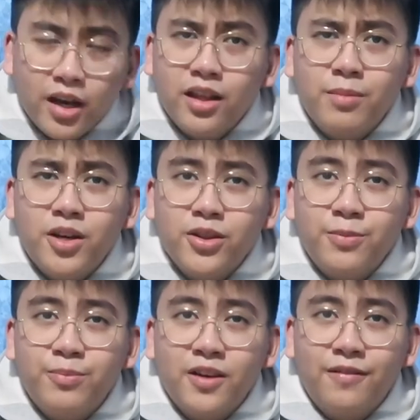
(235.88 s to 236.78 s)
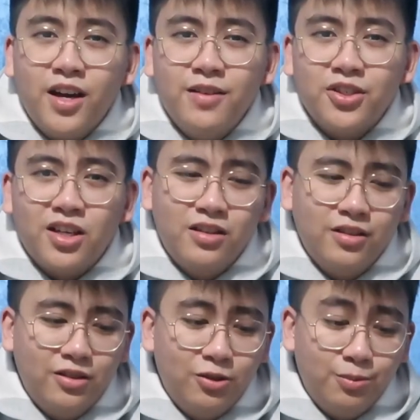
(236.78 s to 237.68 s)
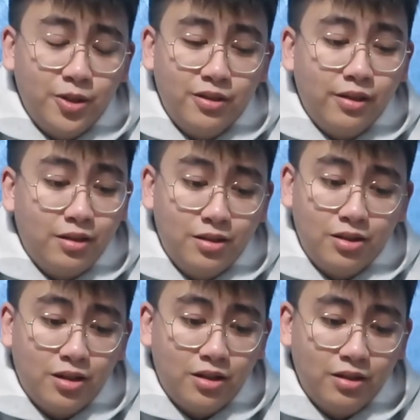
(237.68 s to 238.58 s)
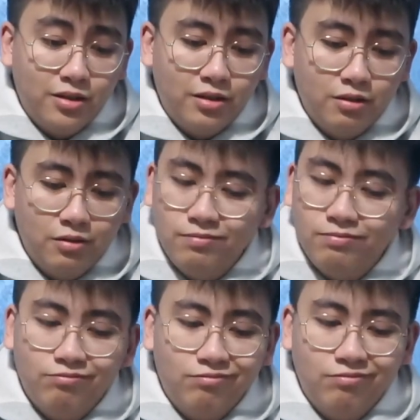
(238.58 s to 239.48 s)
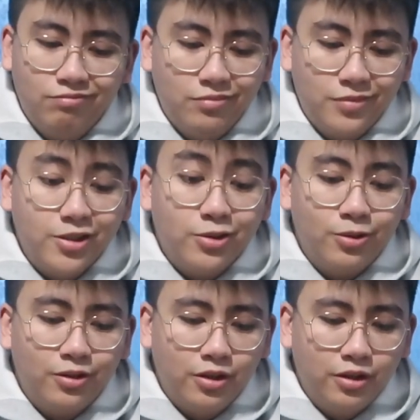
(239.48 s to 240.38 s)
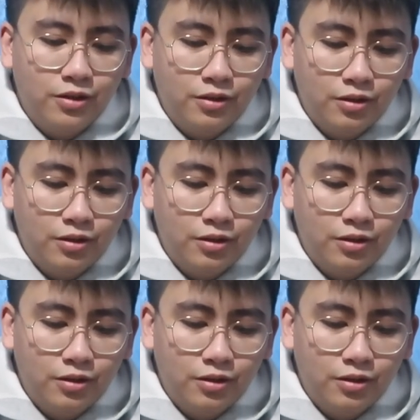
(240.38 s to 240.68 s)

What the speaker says: And I'm not their big fan of chocolate too, but these chocolates though, so good.